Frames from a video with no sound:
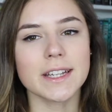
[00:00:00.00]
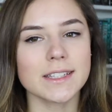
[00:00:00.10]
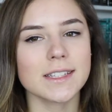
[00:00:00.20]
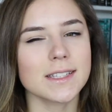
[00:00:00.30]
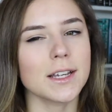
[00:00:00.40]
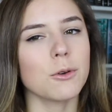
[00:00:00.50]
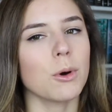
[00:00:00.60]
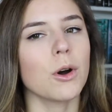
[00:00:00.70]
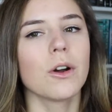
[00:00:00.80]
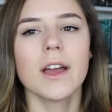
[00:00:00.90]
is a
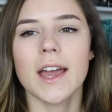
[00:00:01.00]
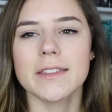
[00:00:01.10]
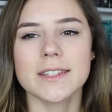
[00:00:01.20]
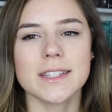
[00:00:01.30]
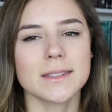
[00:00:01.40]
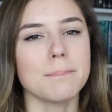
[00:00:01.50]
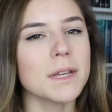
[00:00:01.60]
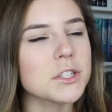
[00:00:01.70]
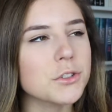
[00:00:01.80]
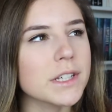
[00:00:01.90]
sequel and this is a
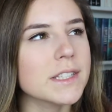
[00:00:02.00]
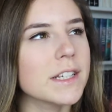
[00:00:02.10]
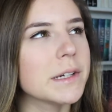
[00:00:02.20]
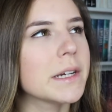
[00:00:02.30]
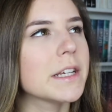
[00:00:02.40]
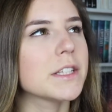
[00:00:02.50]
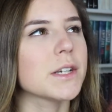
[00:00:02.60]
mystery series,